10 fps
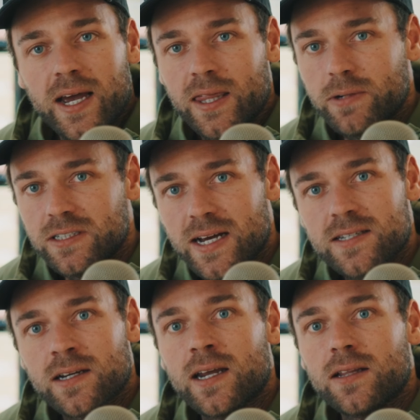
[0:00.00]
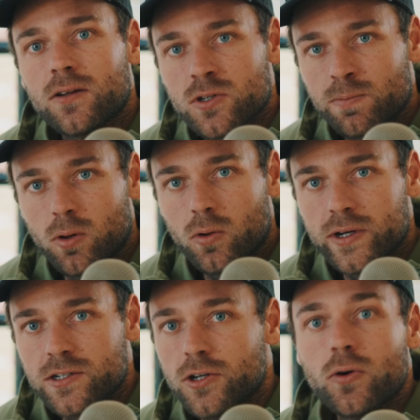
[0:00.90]
and then we designate those
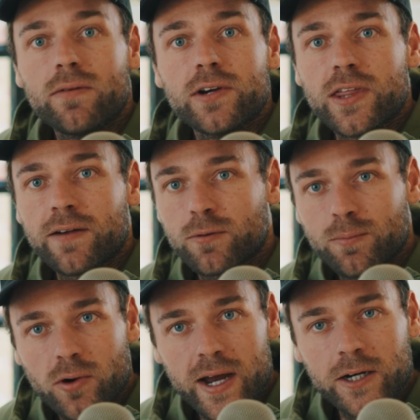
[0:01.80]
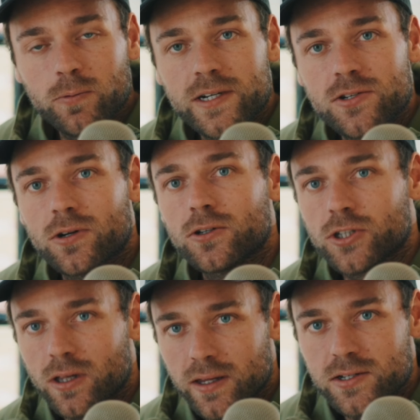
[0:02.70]
employees to do everything from product
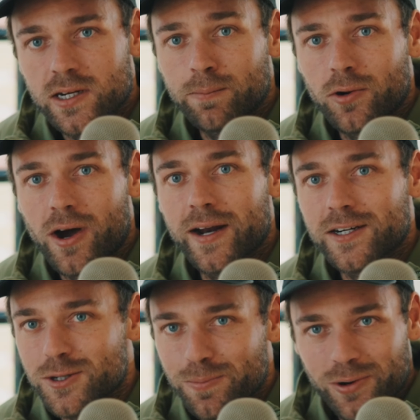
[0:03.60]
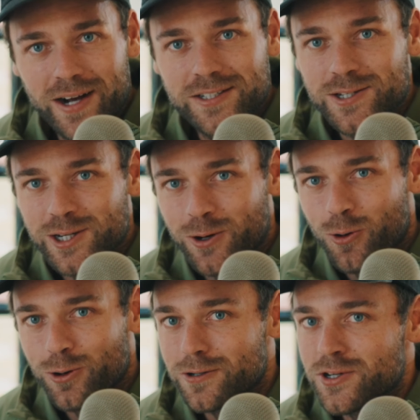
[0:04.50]
research to listing products to
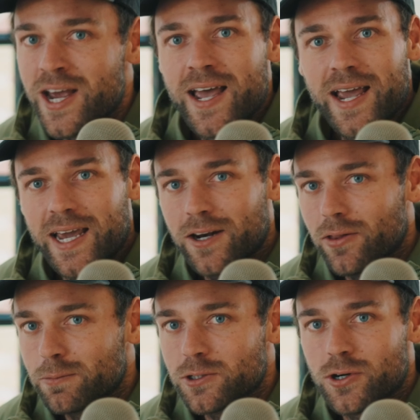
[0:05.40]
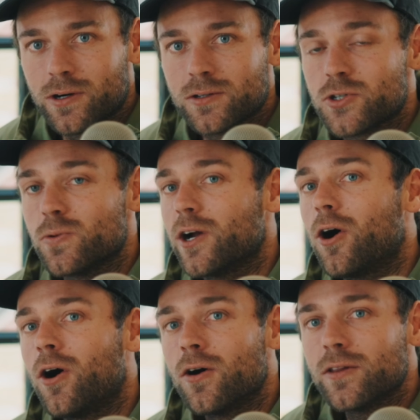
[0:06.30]
processing orders, handling returns, doing
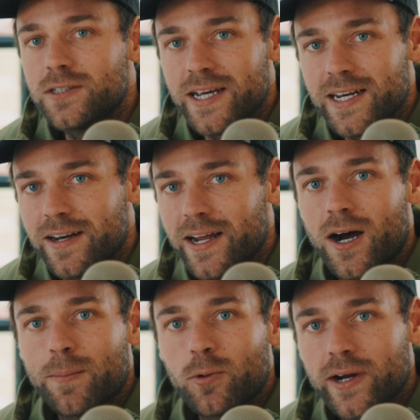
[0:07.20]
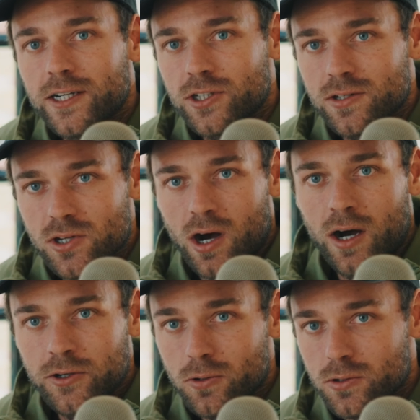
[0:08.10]
all the day to day operations
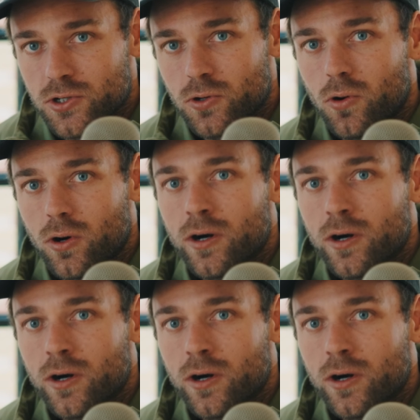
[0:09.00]
on your store.